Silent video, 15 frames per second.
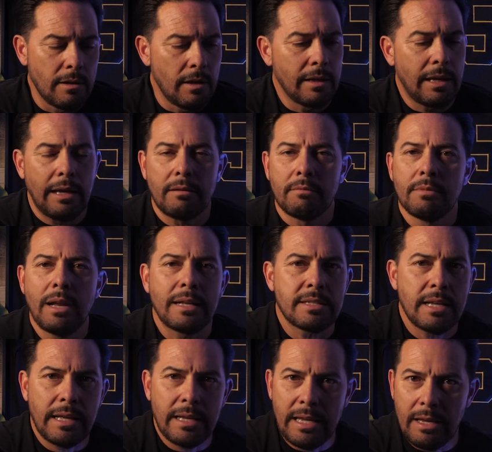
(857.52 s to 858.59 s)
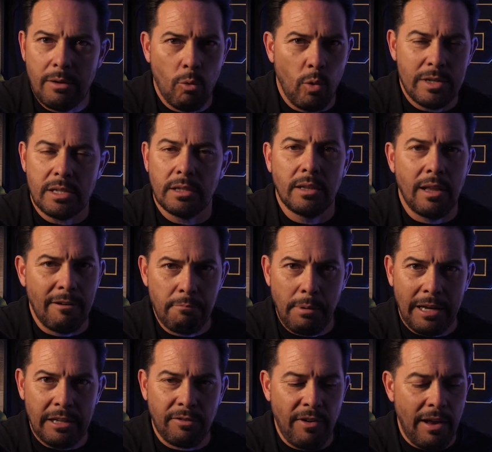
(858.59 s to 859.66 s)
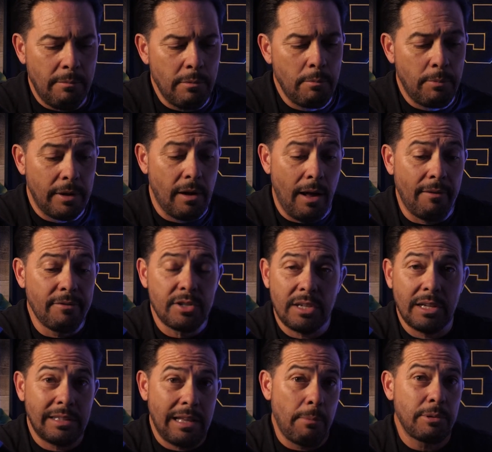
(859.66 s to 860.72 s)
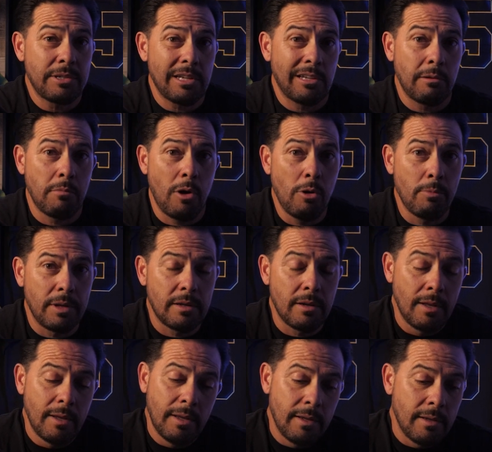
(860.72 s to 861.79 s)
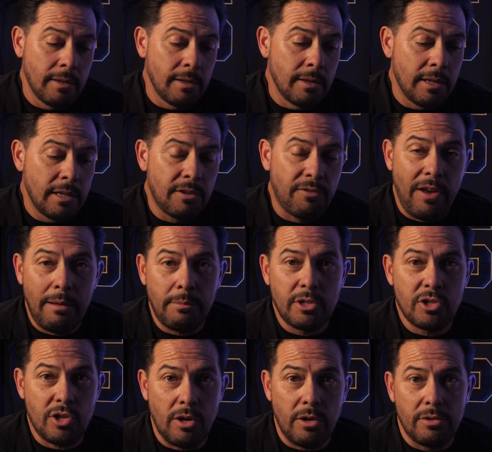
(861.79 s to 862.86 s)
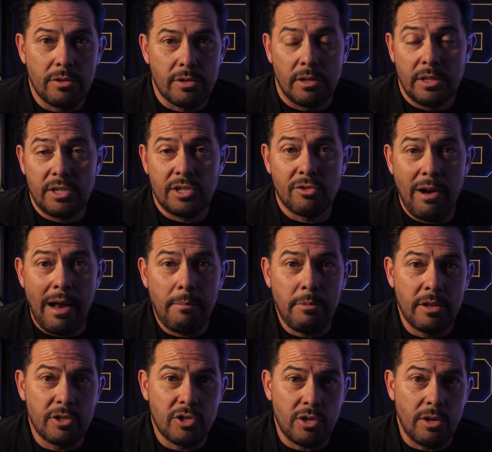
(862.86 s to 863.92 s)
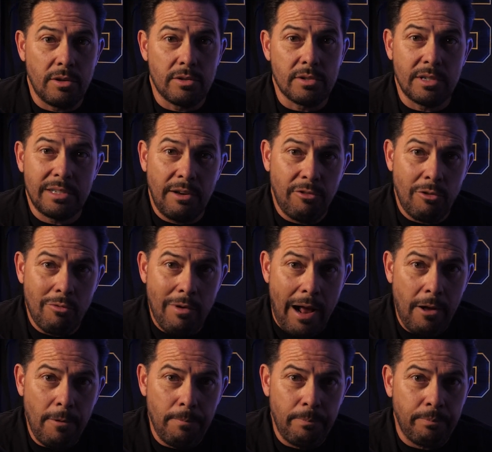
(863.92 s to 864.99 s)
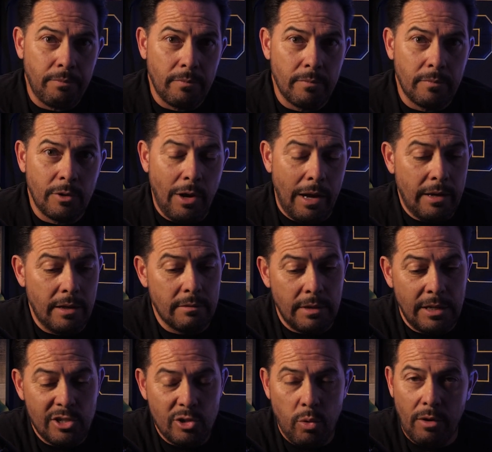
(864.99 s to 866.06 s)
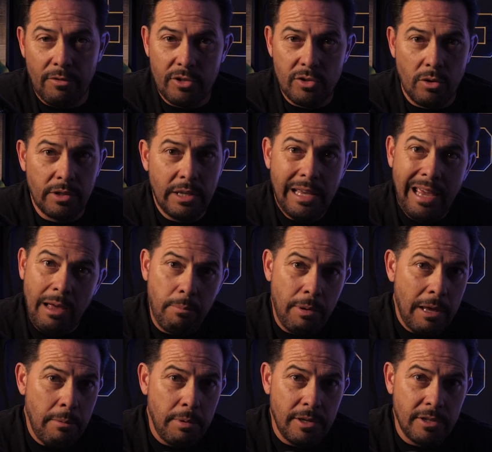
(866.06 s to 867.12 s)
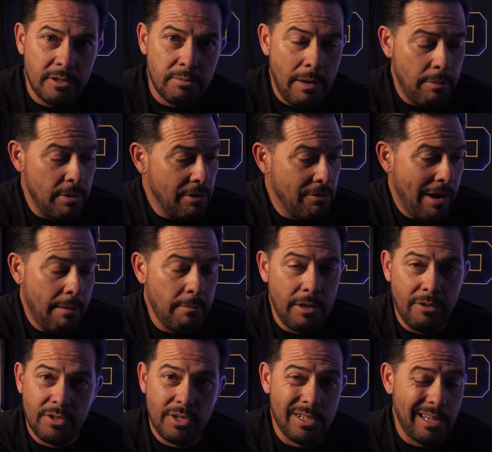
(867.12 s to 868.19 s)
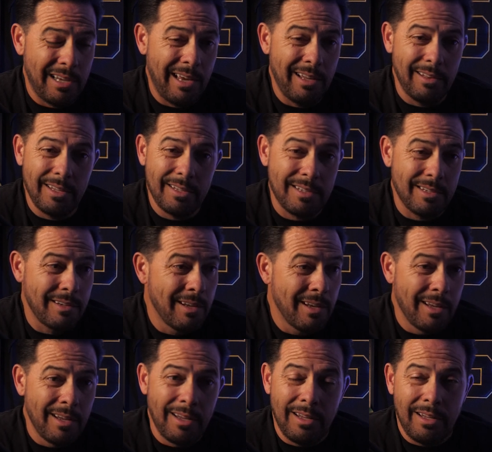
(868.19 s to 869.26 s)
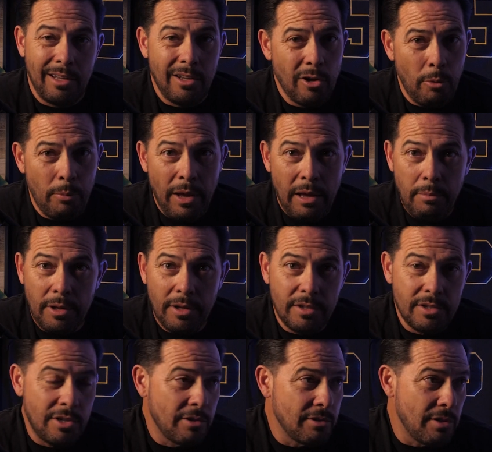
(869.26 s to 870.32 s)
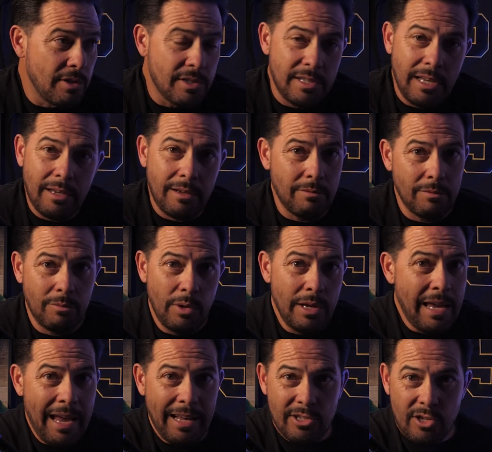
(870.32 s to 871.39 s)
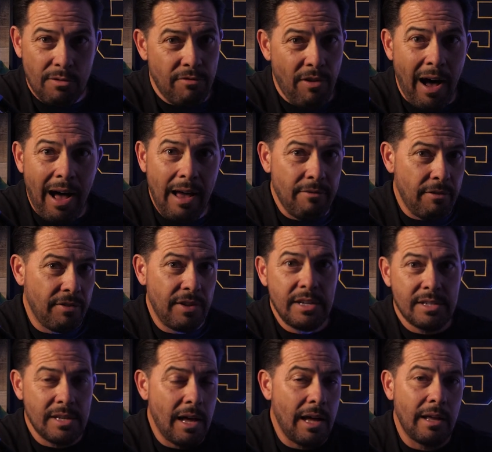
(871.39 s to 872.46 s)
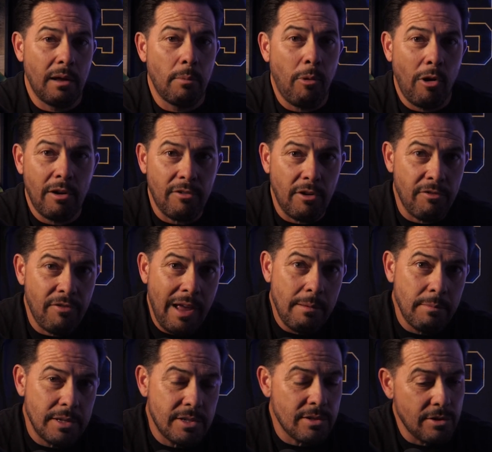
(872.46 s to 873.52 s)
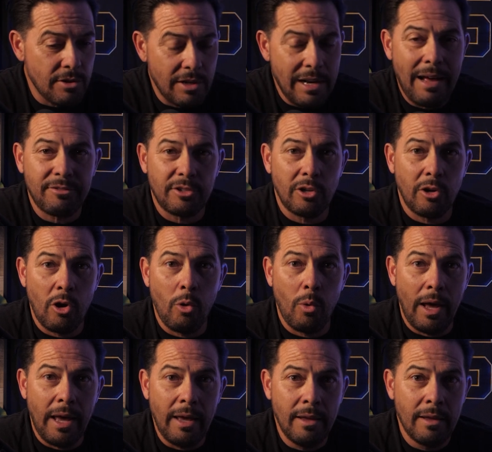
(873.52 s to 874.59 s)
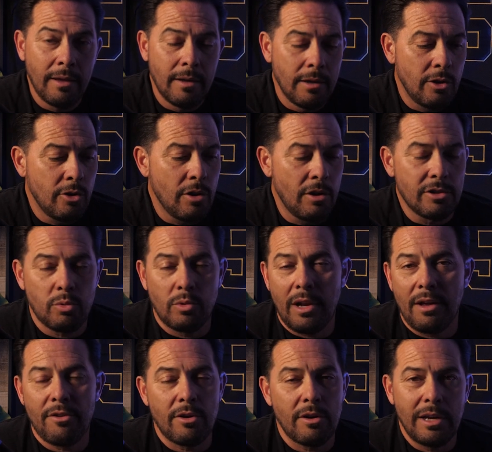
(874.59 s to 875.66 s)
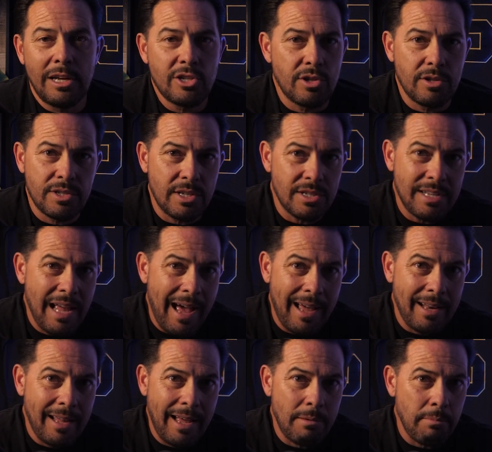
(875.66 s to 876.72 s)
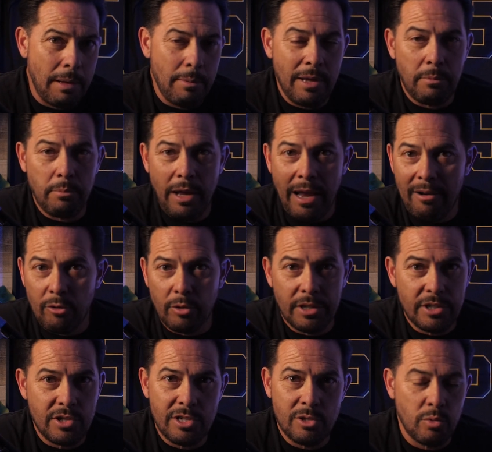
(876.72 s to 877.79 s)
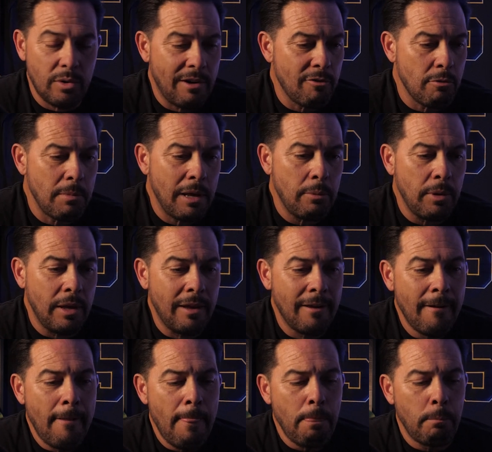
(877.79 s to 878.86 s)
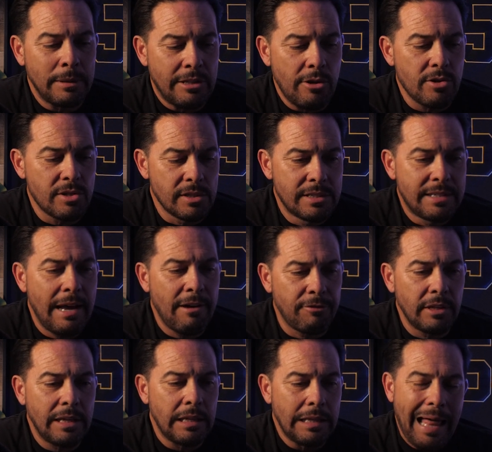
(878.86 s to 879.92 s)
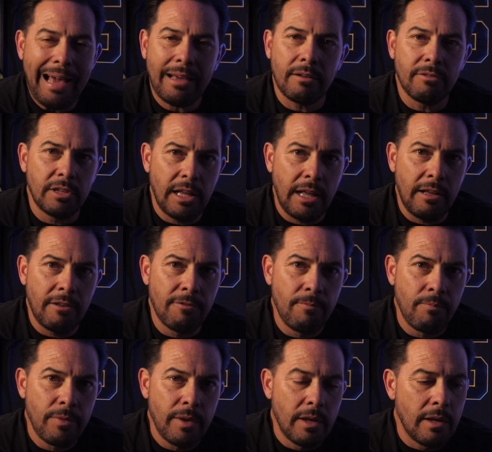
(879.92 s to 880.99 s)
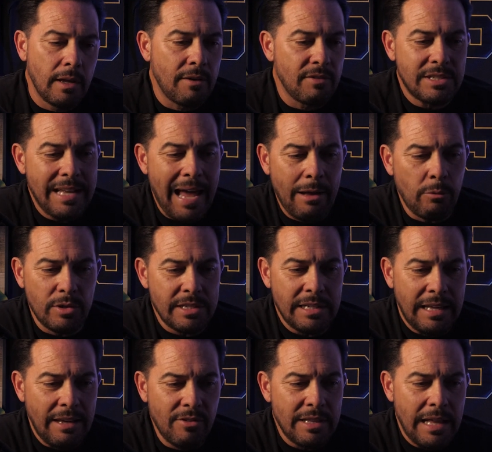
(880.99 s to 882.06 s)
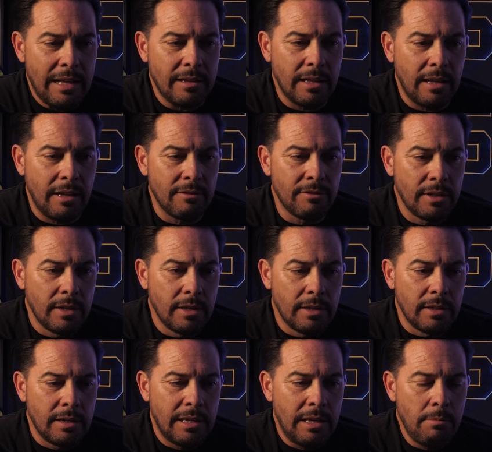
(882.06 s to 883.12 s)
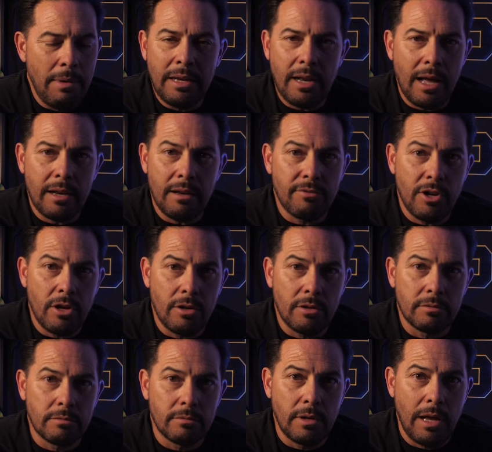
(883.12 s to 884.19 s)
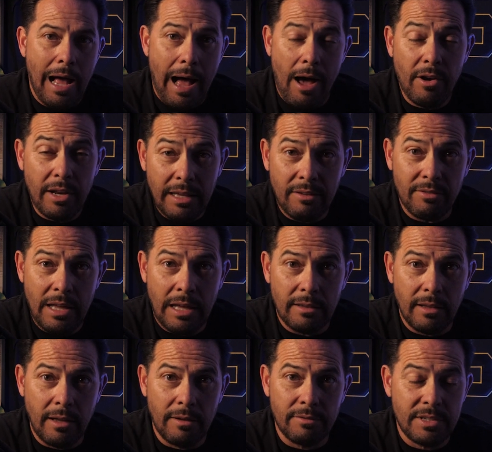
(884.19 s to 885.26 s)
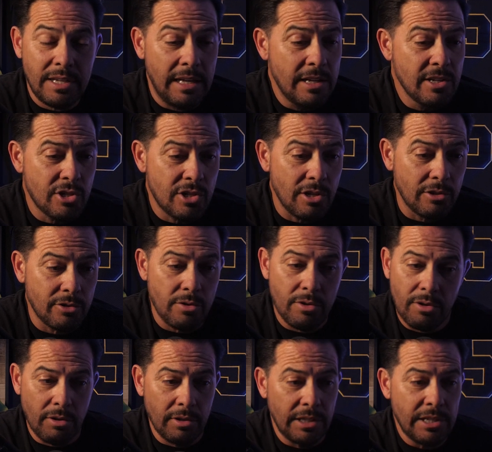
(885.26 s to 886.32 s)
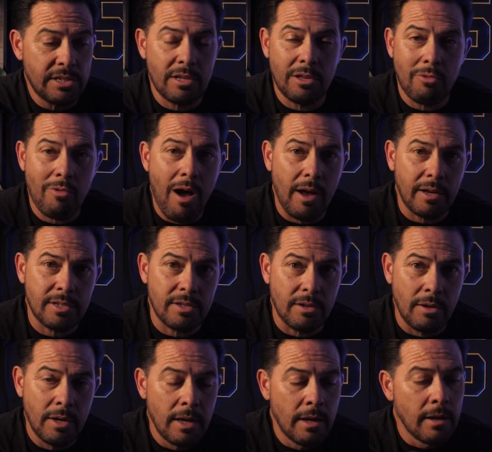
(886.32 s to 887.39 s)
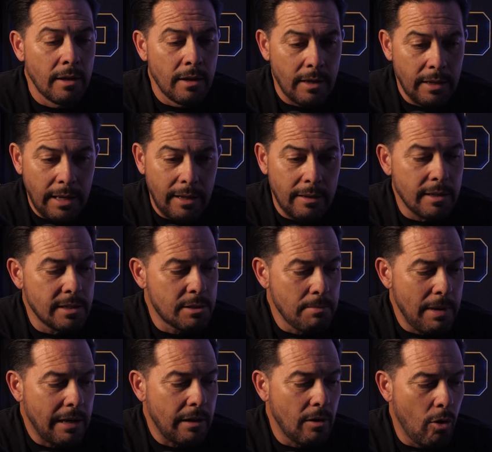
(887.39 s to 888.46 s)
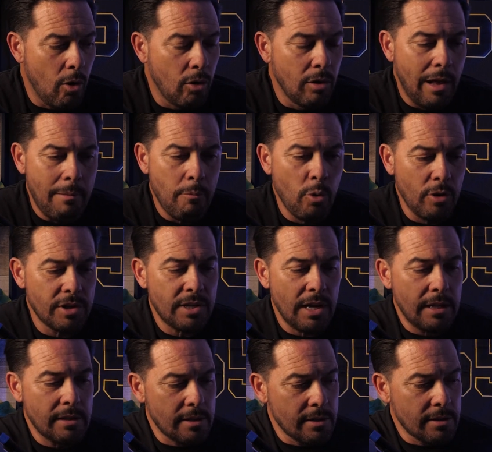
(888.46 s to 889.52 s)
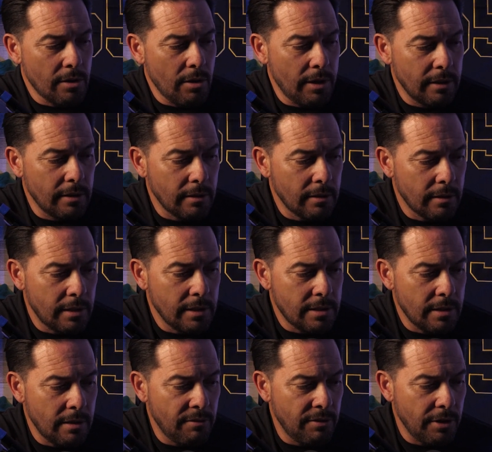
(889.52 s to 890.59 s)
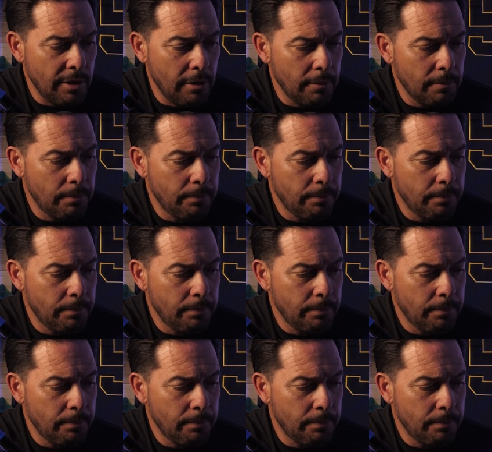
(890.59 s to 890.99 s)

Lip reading: again, not saying he wasn't loved by his family, but obviously at that particular moment, his family chose, or at least his grandmother chose, a different route. Granted, he's 12 years old. He can't pay bills. Maybe the grandmother's just like, hey, listen, you don't pay bills. You don't do this. Like, we can't survive if he's not a part of our family, so you're going to have to go away. Who knows what other issues his dad had. Maybe he had behavioral issues, whatever it may be. But there's definitely a lack of love. And if his dad wasn't given that love, he may not have known how to give that love to his children, or at least to The Rock. So, again, this is making a whole lot more sense. Let's go ahead and continue the video.